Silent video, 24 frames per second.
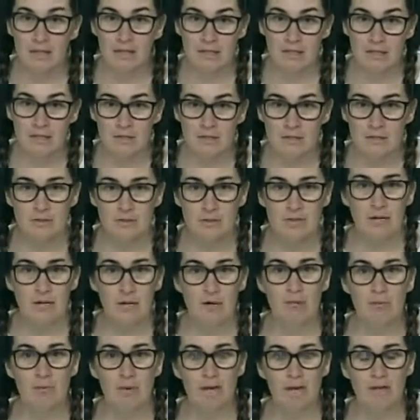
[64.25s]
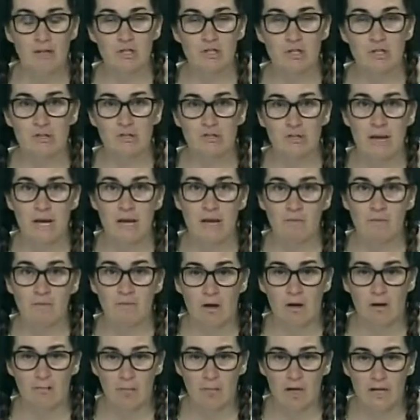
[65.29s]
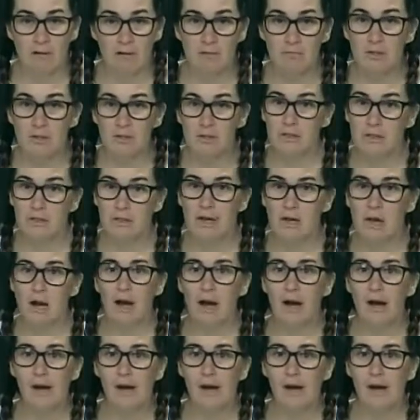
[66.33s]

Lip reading: in the studio but straight from my computer.